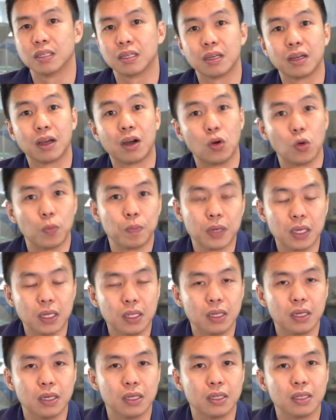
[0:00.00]
taking our
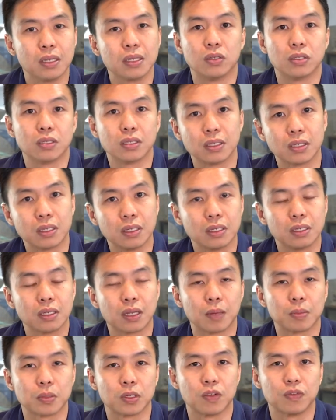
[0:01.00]
opinions on certain
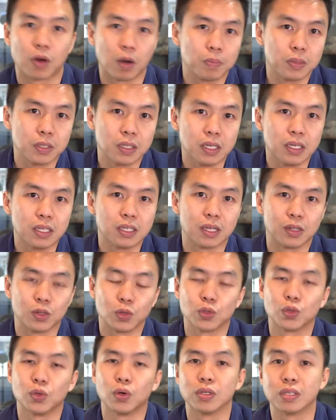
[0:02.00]
types of properties and
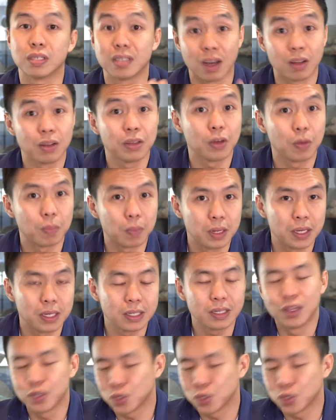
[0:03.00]
also on selling your place.